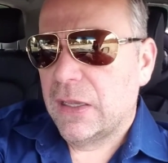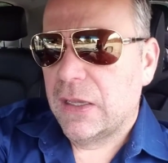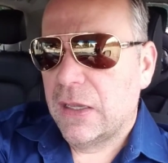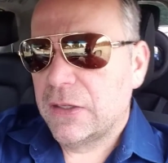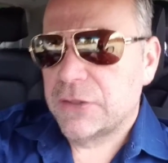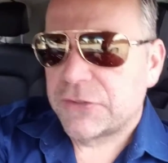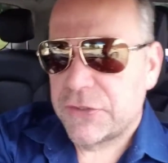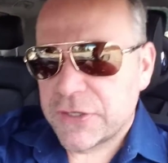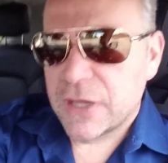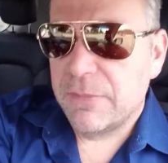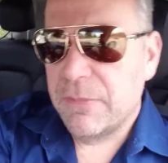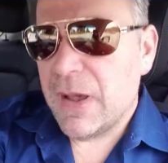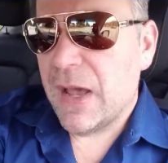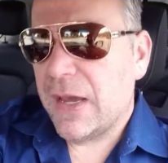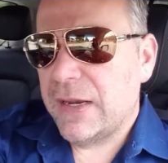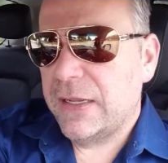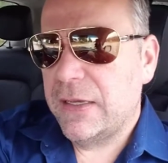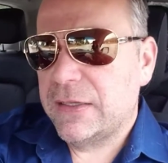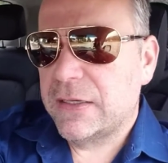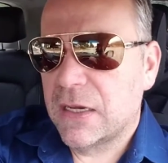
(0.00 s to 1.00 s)

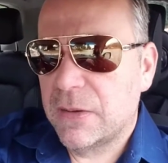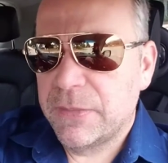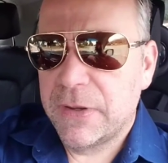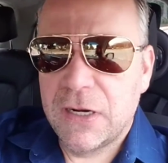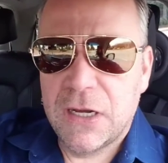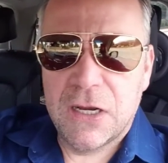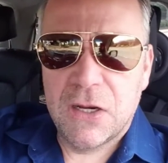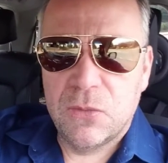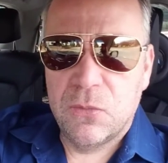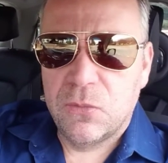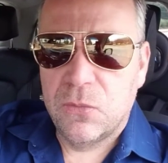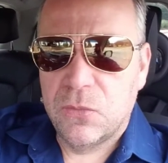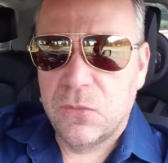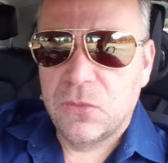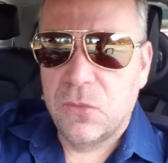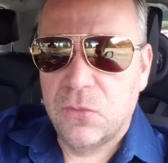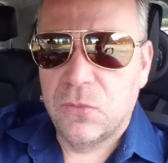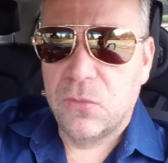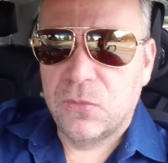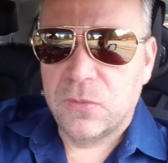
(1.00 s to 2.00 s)
Somebody coming up
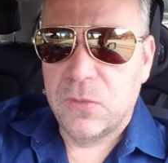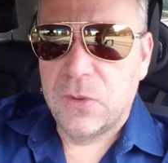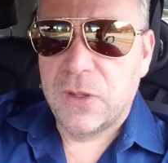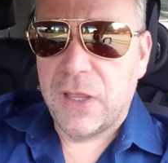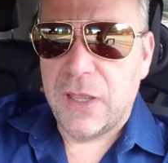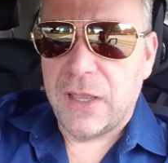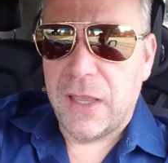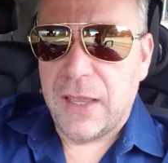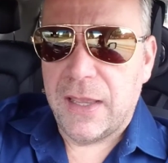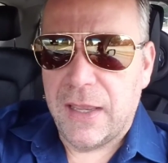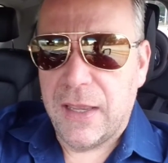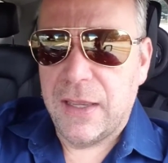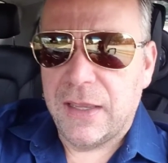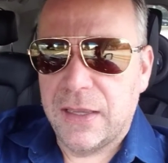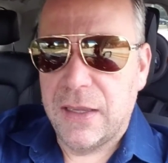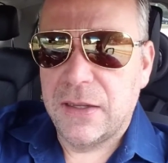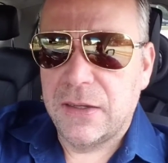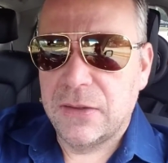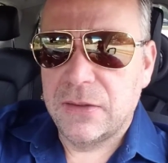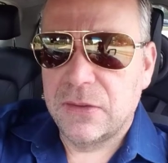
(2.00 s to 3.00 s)

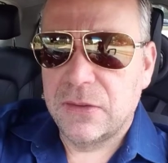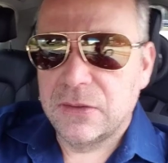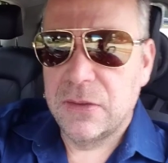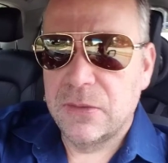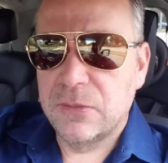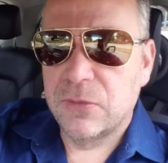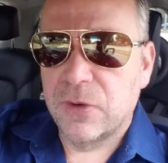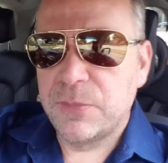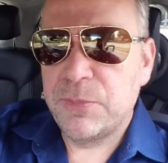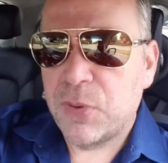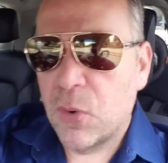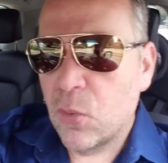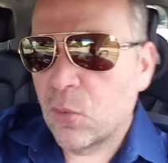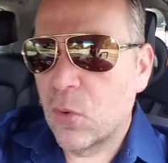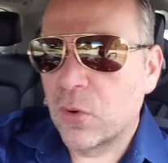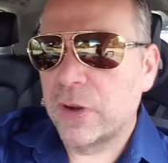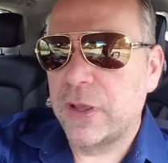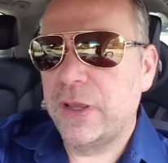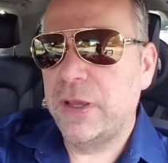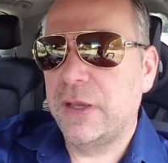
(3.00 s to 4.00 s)
and
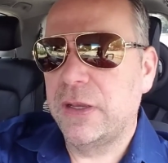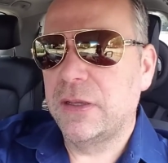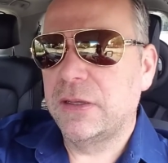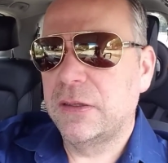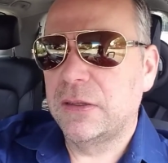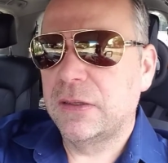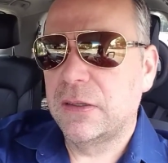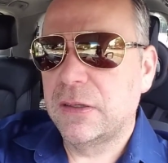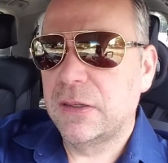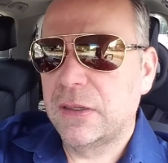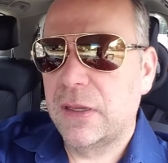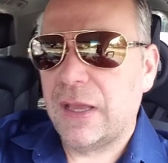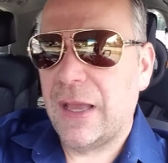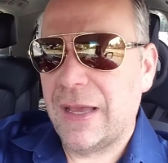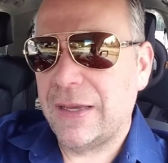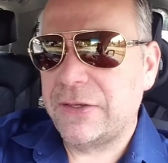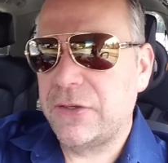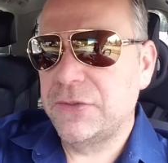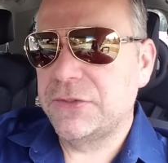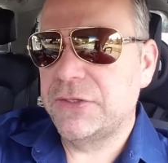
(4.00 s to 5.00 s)
reporting
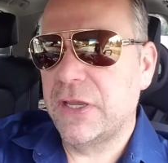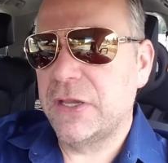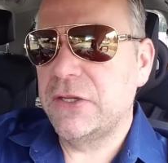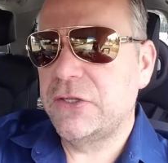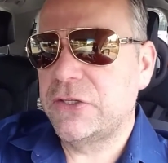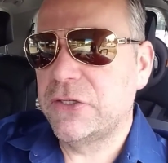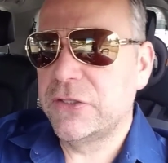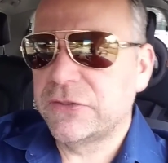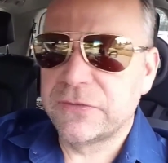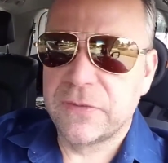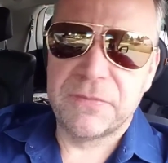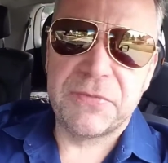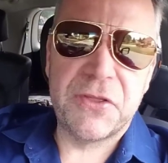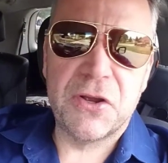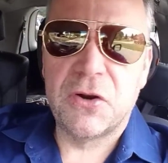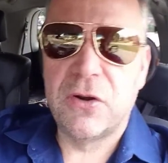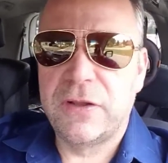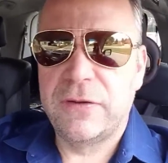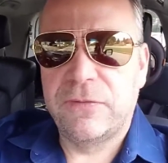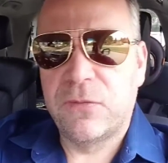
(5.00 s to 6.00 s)
accusations from
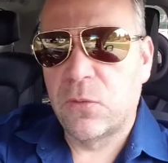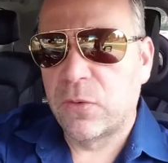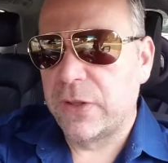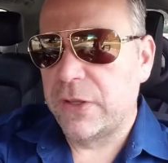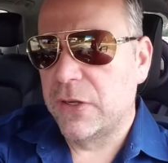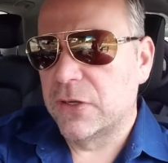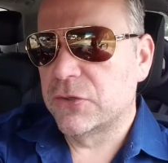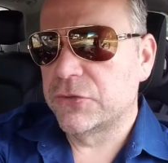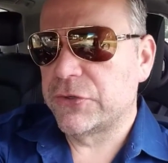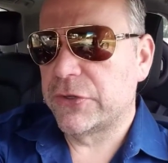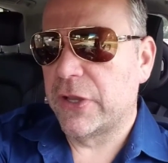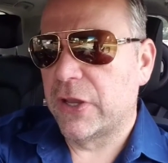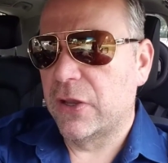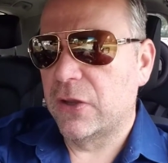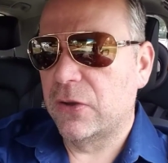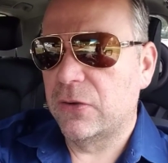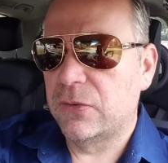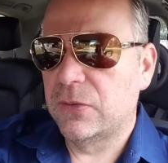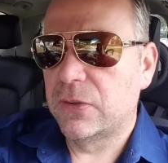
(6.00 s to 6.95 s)
30, 40 years ago